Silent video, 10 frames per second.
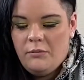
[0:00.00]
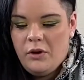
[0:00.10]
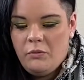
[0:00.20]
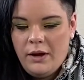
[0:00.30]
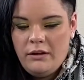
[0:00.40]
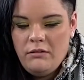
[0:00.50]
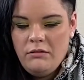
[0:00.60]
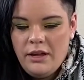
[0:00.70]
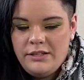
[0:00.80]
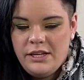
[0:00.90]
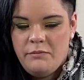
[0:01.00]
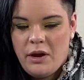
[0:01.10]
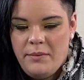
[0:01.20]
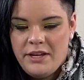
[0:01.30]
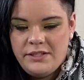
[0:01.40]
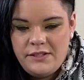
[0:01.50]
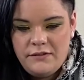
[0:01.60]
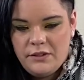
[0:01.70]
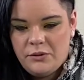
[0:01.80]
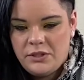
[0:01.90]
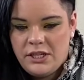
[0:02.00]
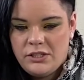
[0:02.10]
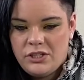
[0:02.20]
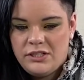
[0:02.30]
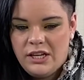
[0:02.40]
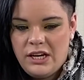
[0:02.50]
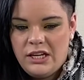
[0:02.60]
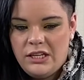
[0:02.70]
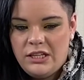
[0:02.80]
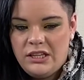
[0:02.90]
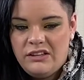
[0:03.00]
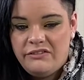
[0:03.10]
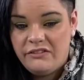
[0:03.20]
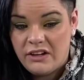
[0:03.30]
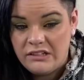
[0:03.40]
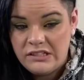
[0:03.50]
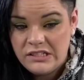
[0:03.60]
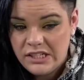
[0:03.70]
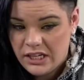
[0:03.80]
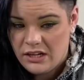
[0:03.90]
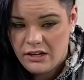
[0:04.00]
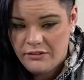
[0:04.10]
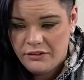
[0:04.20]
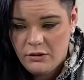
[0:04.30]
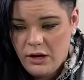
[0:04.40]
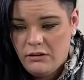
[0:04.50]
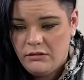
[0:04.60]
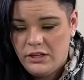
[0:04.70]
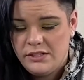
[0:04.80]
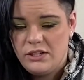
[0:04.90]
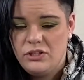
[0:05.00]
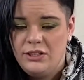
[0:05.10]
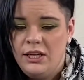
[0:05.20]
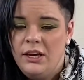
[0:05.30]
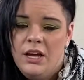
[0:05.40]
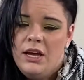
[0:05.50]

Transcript: Well, I'd say my biggest difficulty is just getting the funds to get it off the ground, essentially.